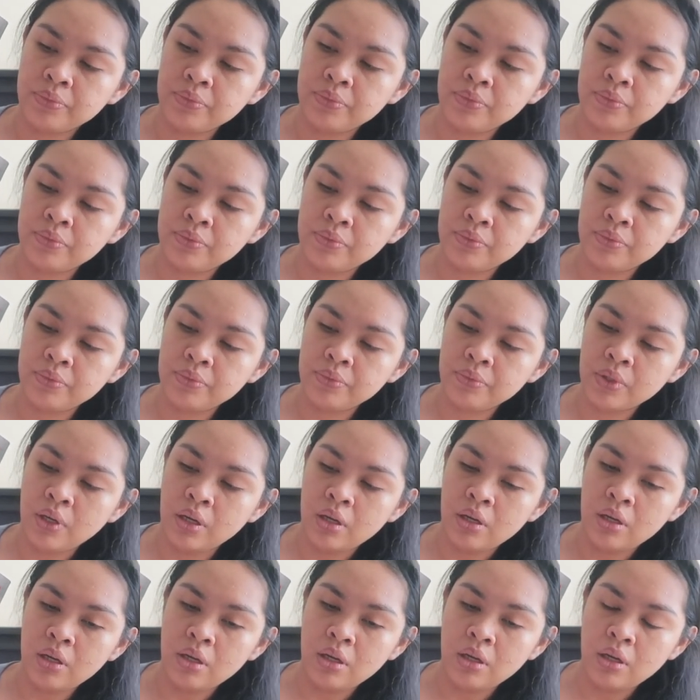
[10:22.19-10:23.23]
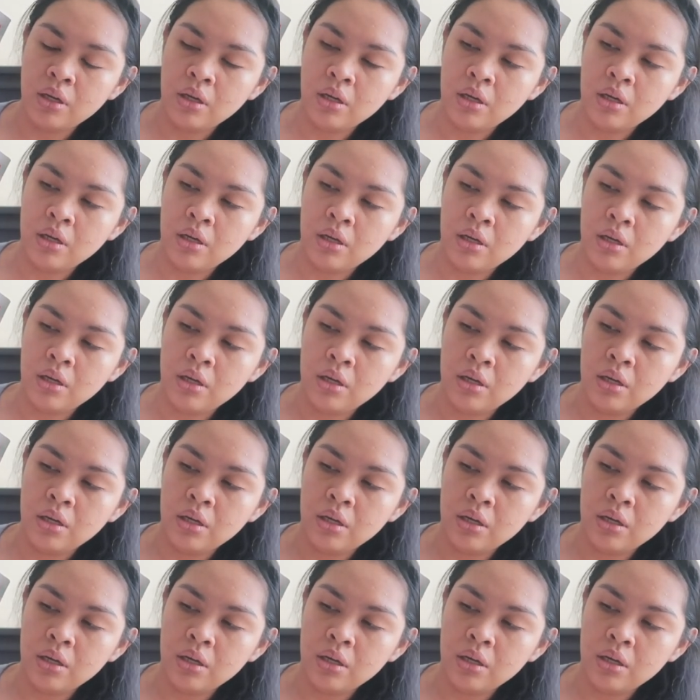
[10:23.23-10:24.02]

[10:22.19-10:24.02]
(silence)